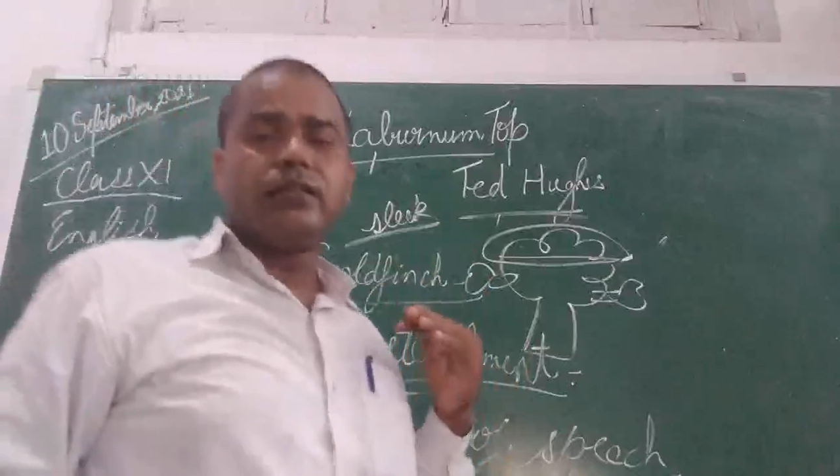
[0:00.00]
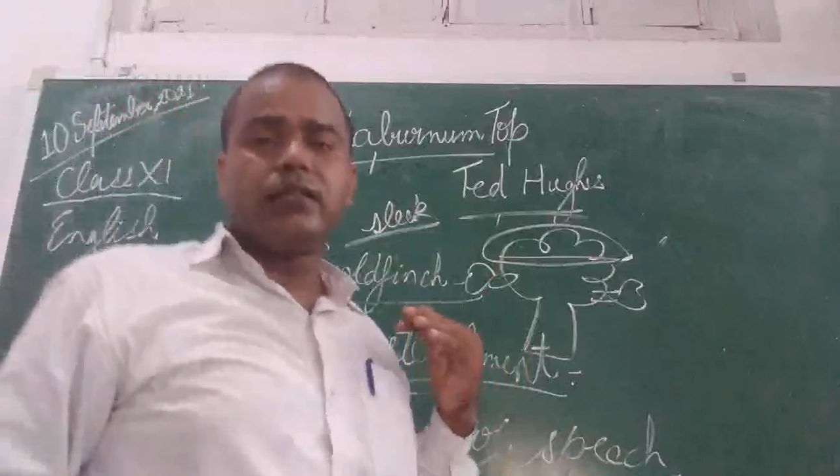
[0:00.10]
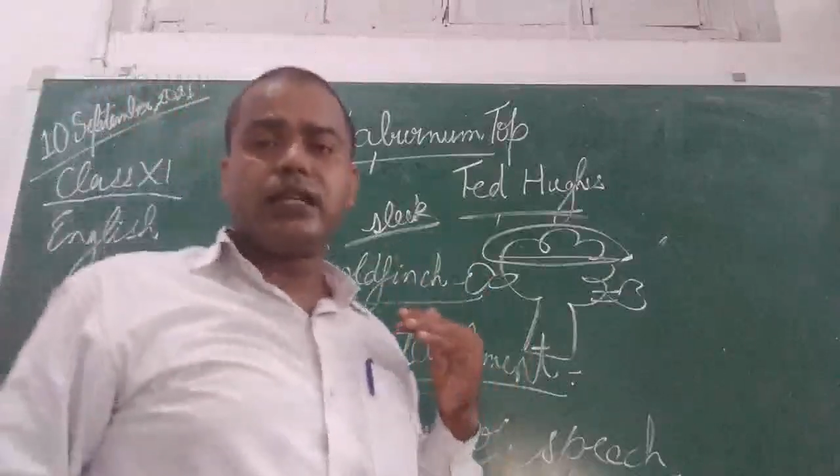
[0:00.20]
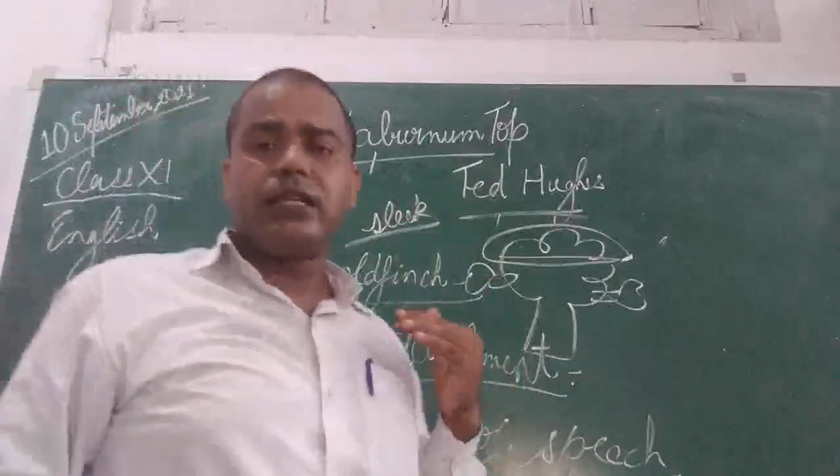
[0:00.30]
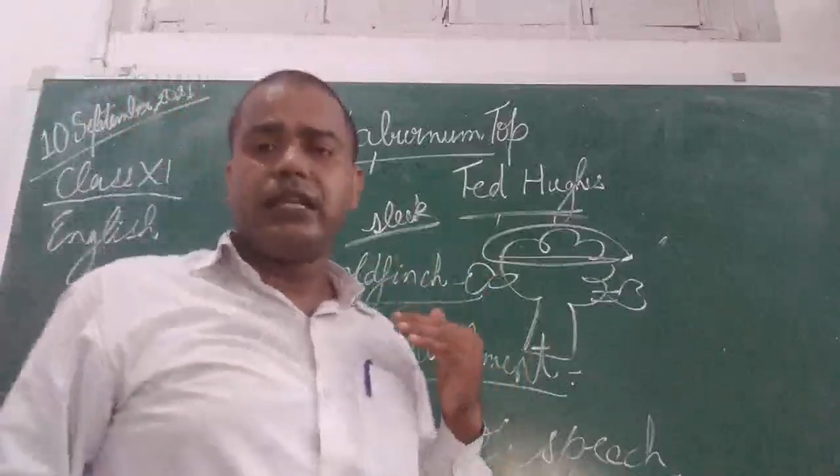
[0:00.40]

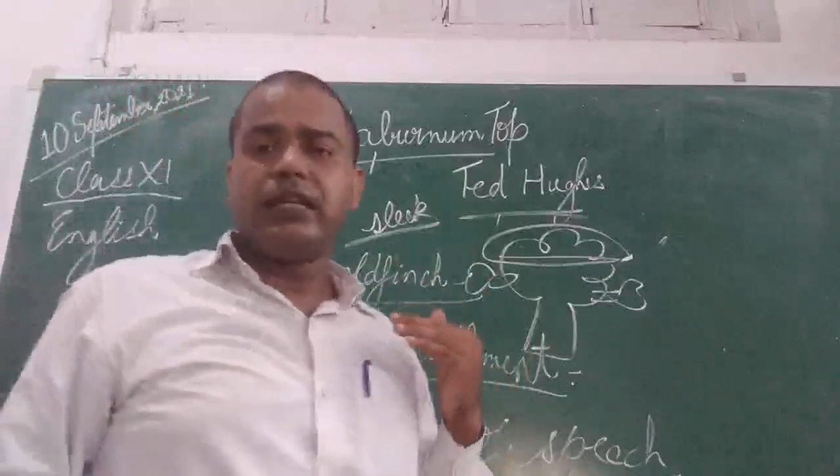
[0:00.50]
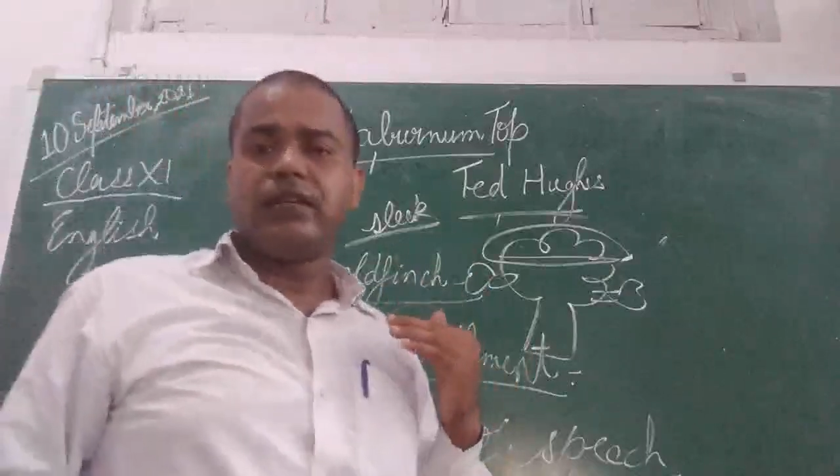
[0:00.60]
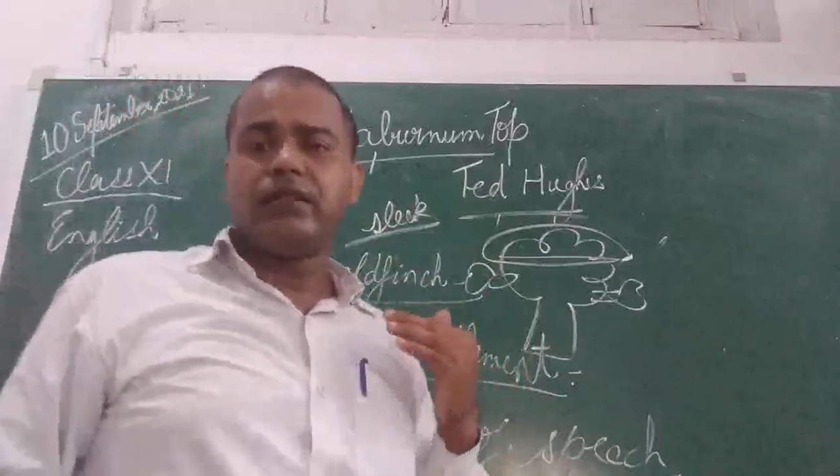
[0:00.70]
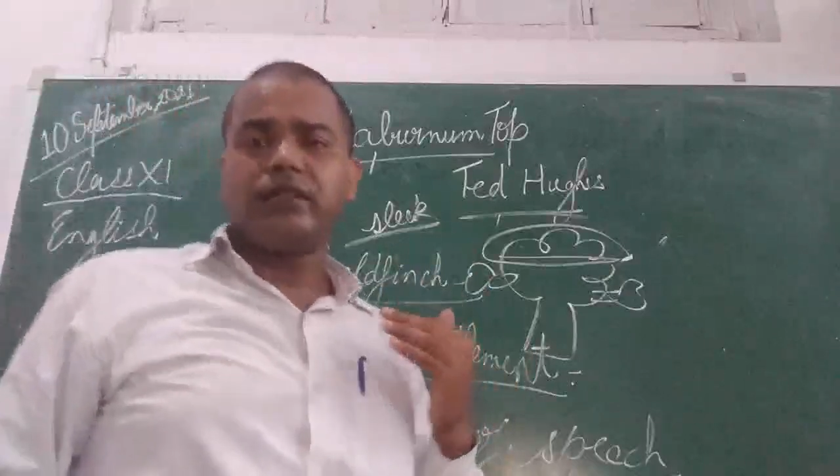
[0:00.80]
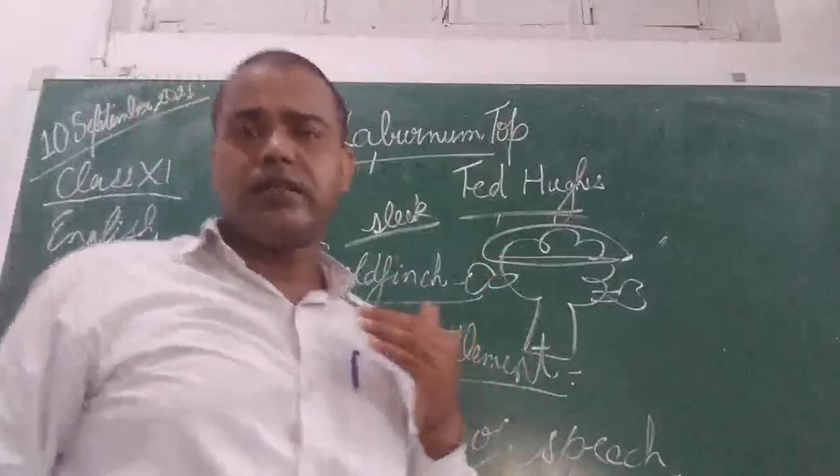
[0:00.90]

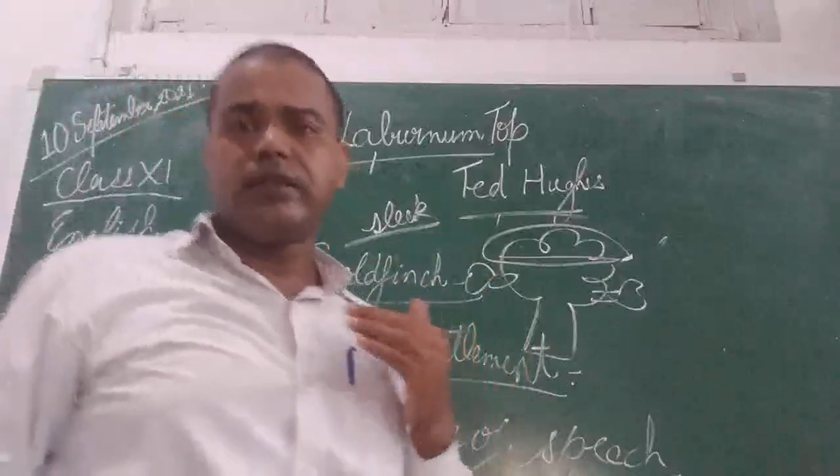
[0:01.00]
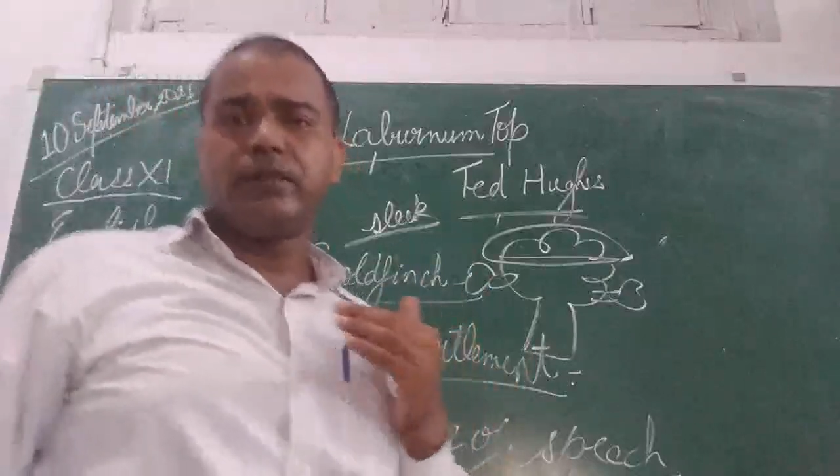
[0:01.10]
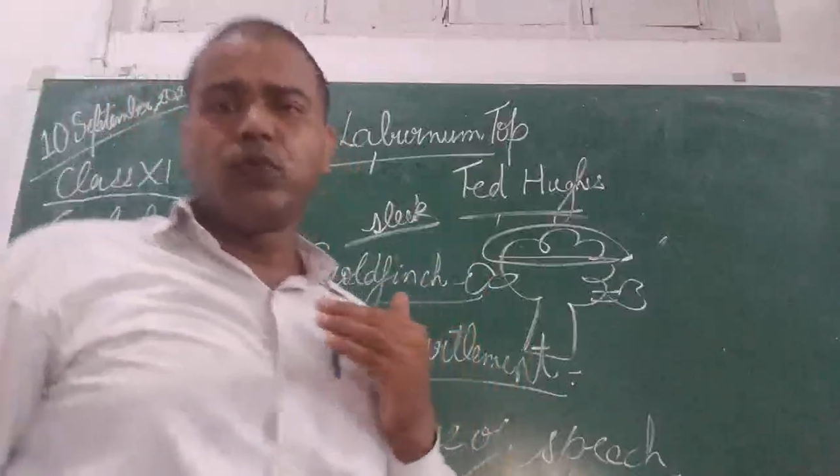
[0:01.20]
The